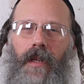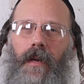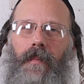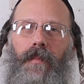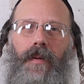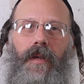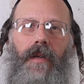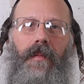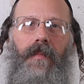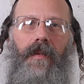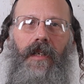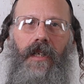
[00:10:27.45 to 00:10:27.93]

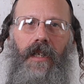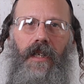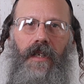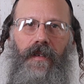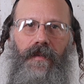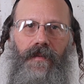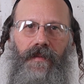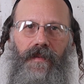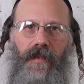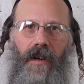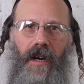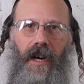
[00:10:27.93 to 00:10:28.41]
But I'm not going
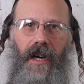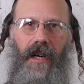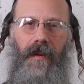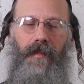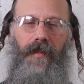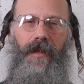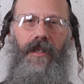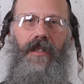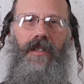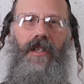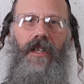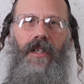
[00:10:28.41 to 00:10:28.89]
to fight it,
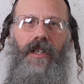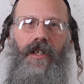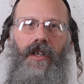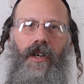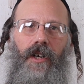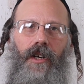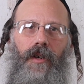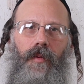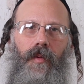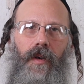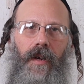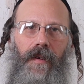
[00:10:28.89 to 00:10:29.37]
because I
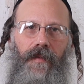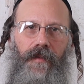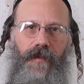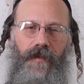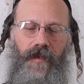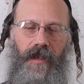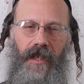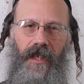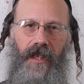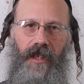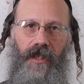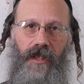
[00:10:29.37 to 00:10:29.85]
know when I'm
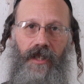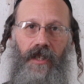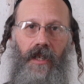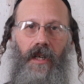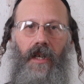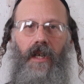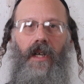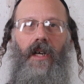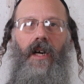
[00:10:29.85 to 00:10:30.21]
finished,